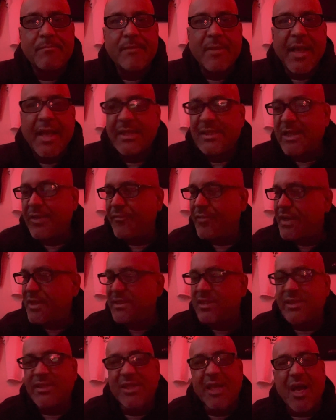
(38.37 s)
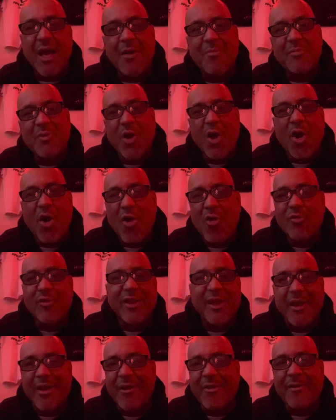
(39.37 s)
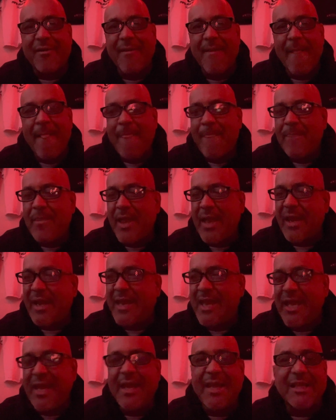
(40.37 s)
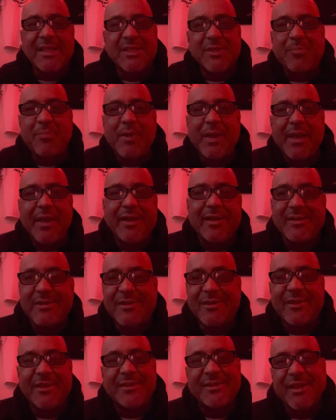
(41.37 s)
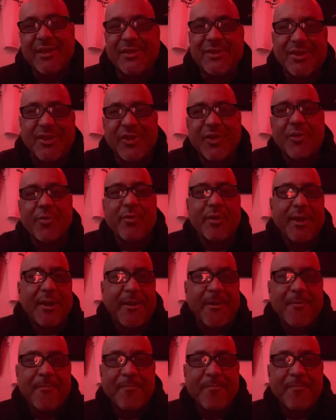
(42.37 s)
As if he's a top dog there, that he can speak to such a degree.